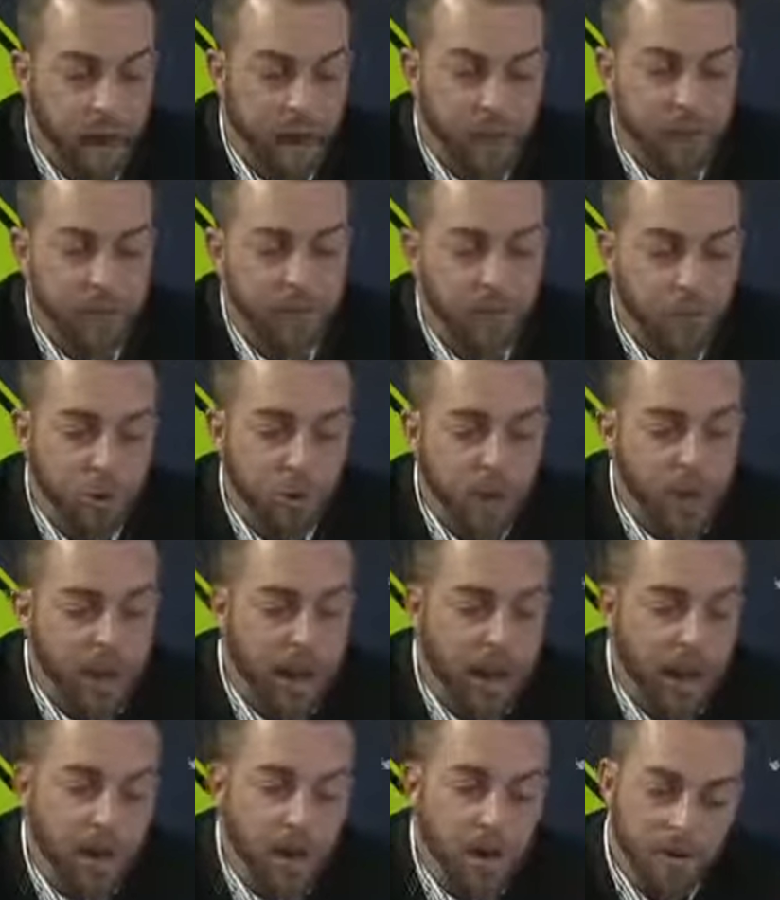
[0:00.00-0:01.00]
I drew
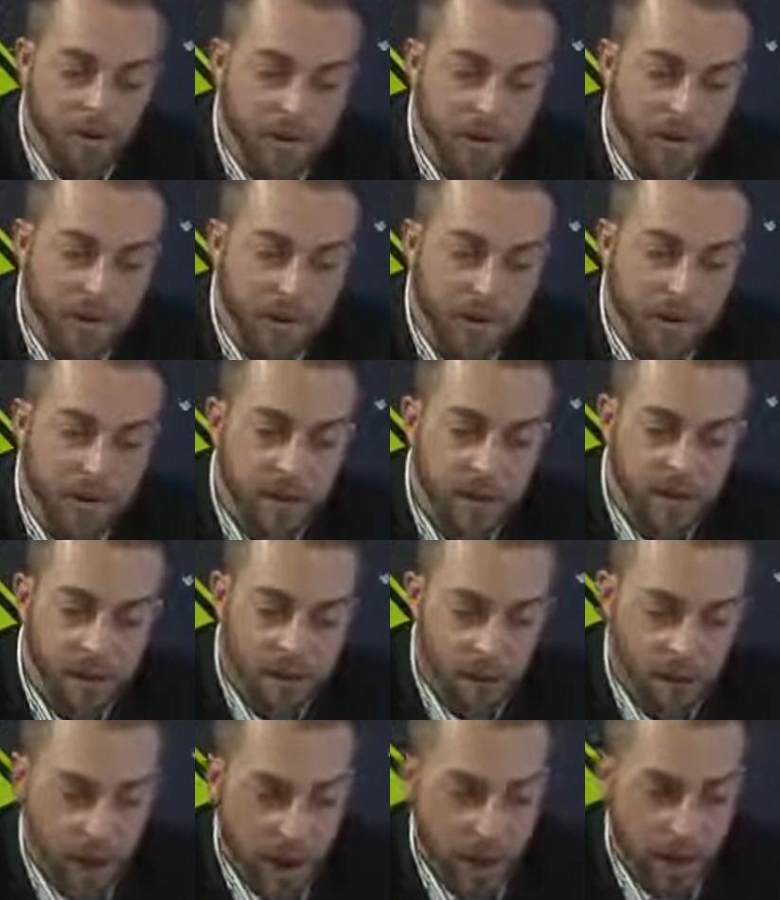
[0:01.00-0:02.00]
an AR-15
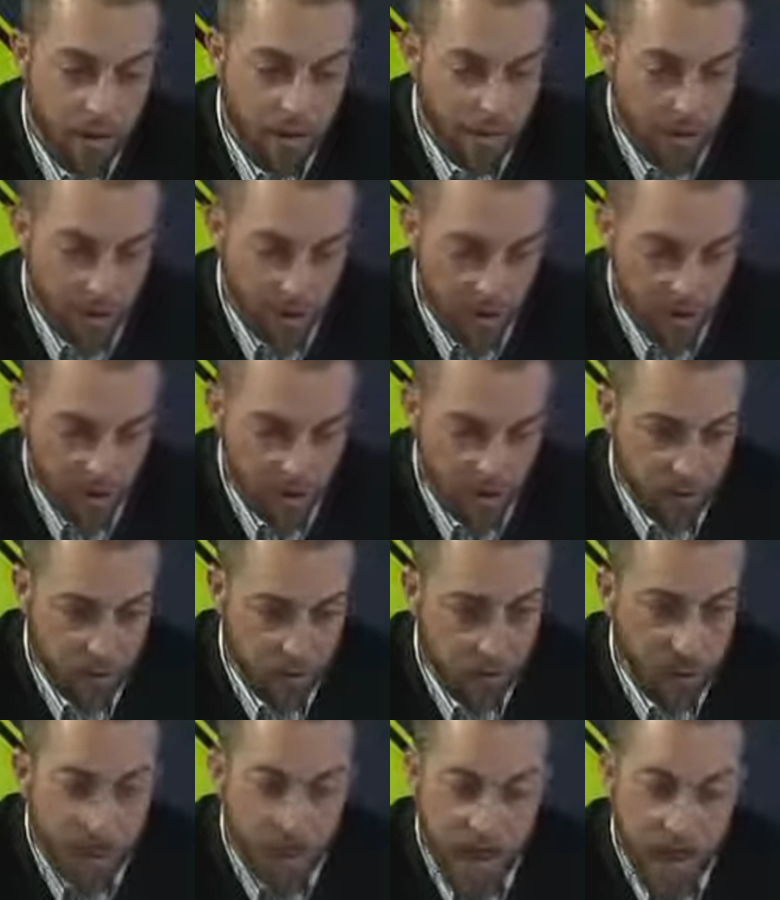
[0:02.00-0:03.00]
style
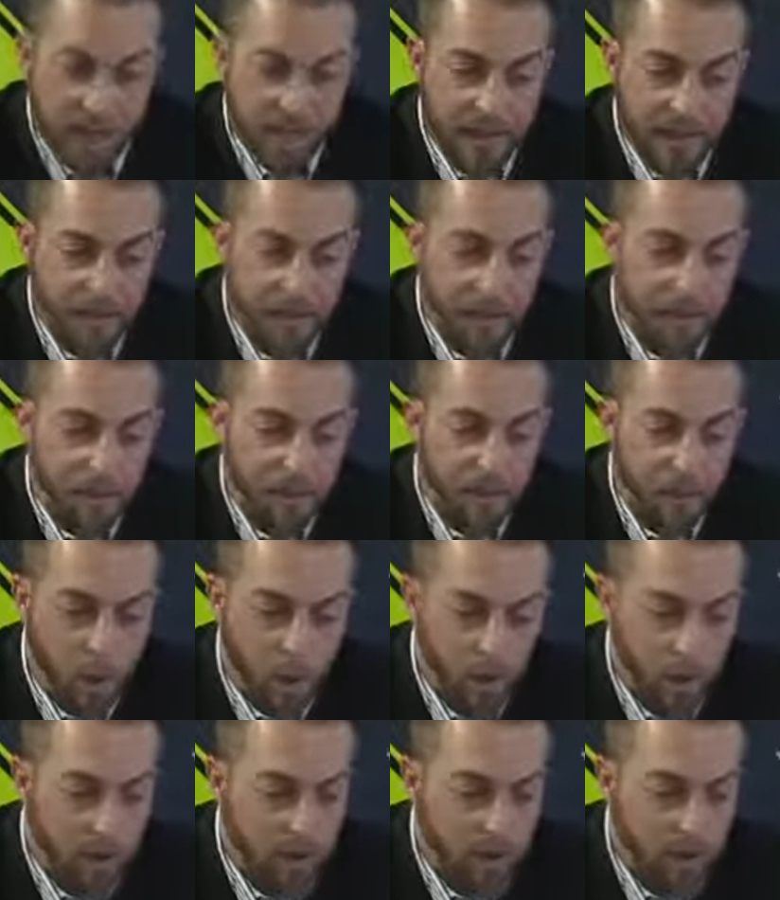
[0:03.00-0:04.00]
rifle, and then got
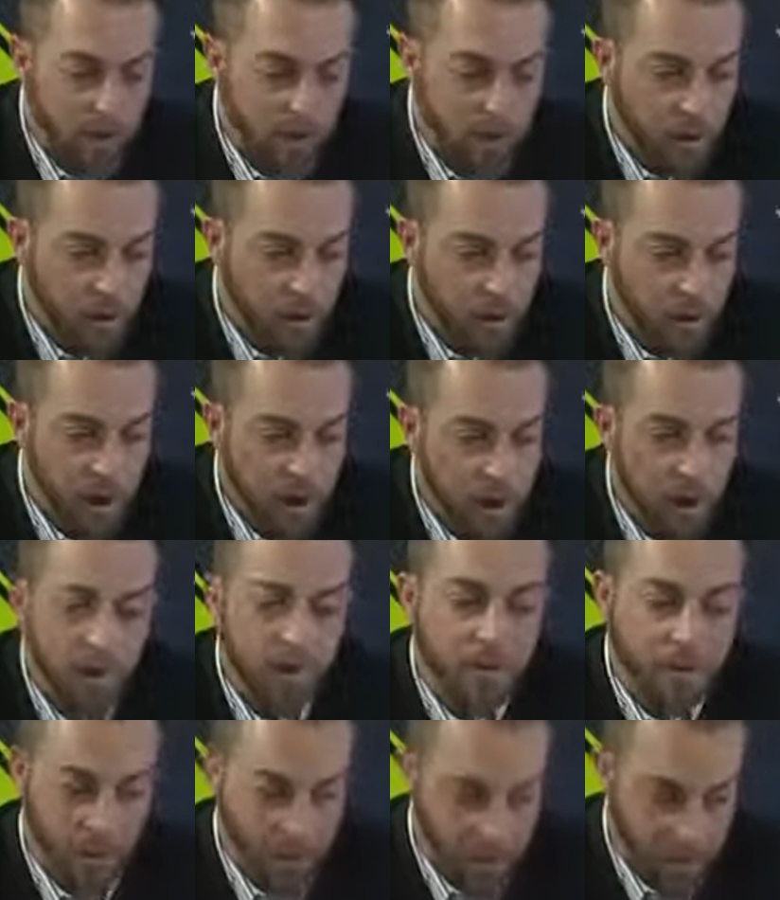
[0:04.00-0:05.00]
bored and started drawing
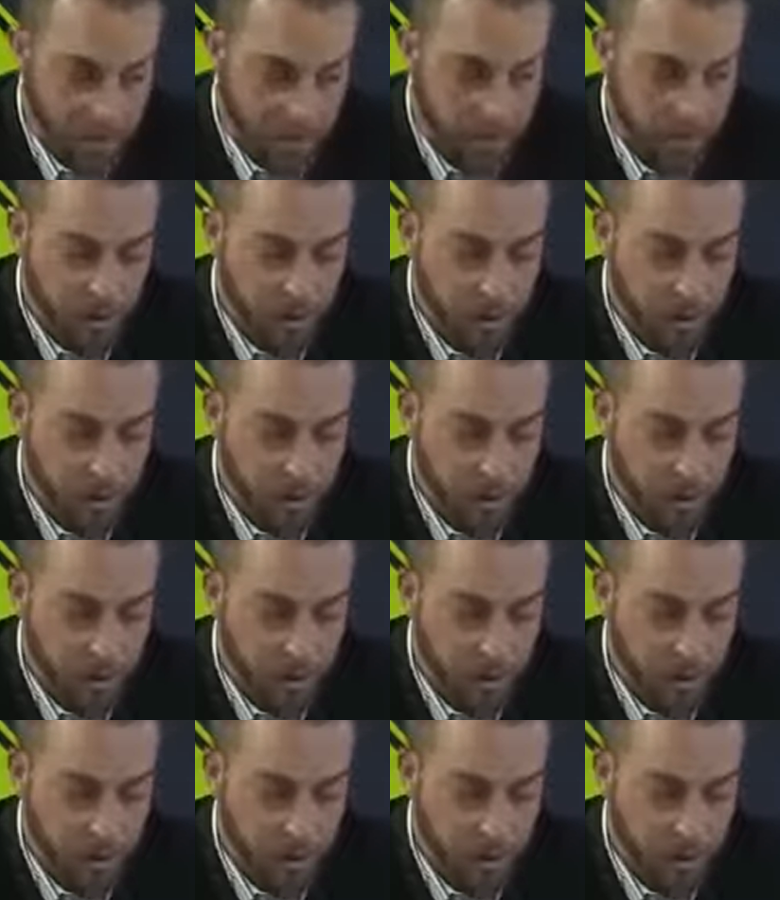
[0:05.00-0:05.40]
other things.